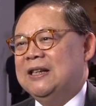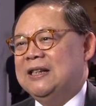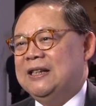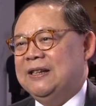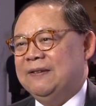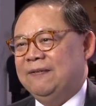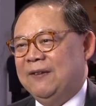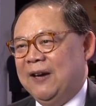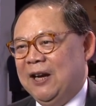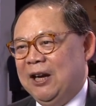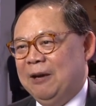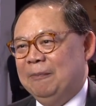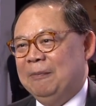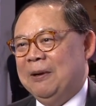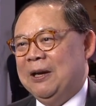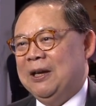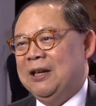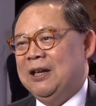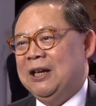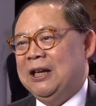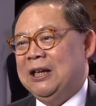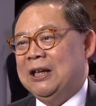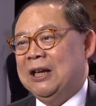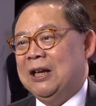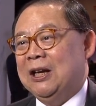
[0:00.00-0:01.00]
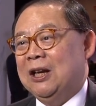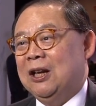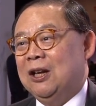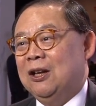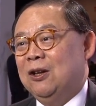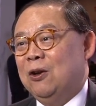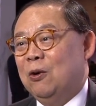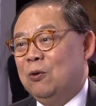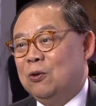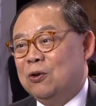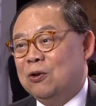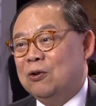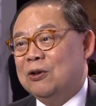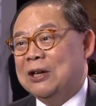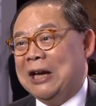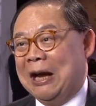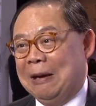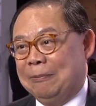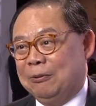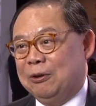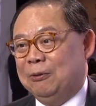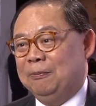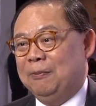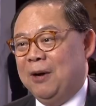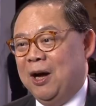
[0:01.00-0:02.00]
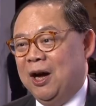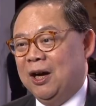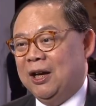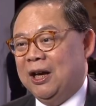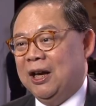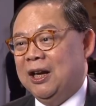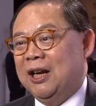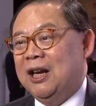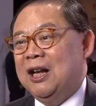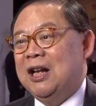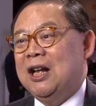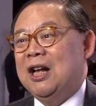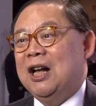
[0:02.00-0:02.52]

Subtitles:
development in the local capital market